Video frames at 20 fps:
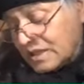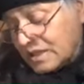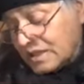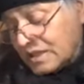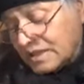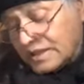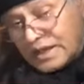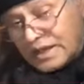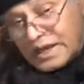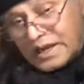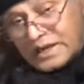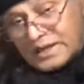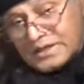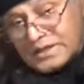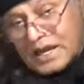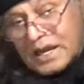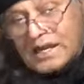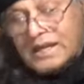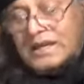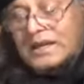And they're
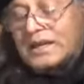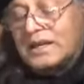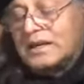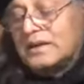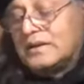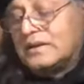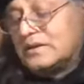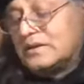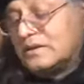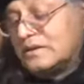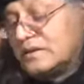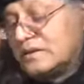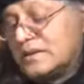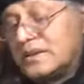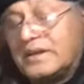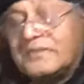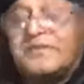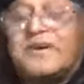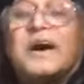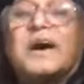attacking
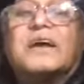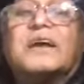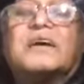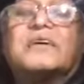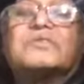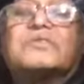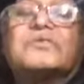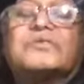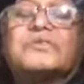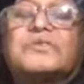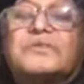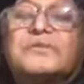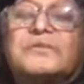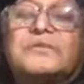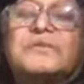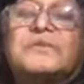the virus